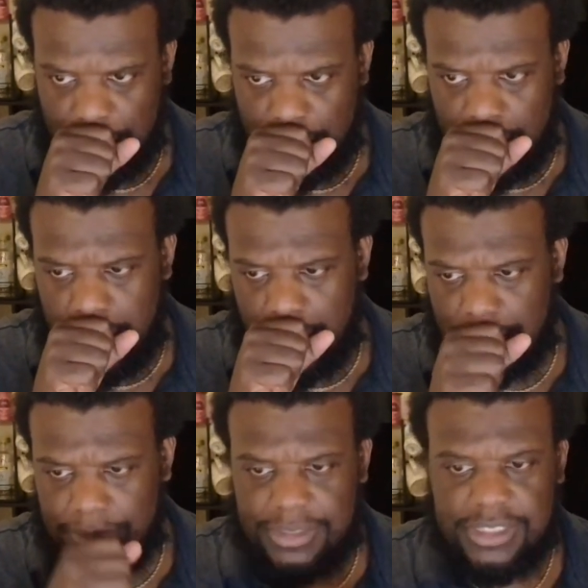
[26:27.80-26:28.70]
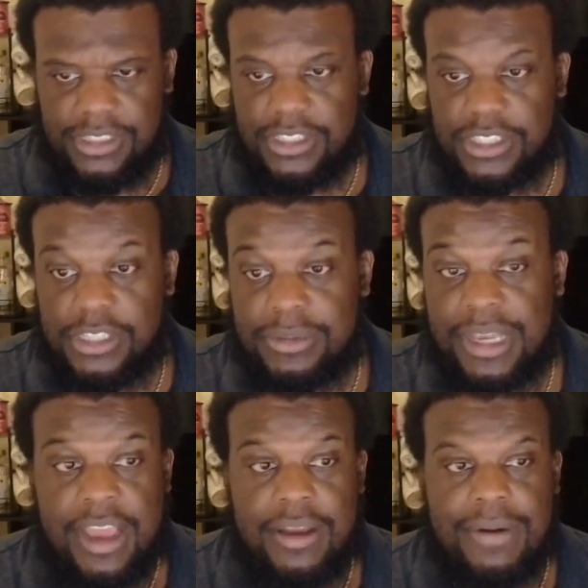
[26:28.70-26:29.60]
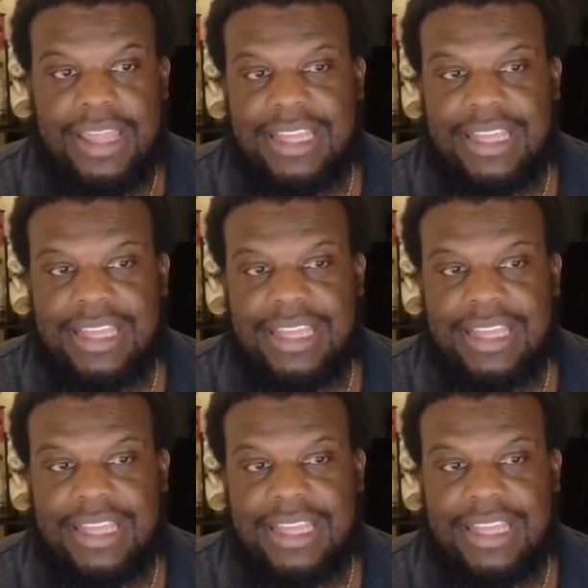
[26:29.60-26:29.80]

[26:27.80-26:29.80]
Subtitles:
Excuse me, right?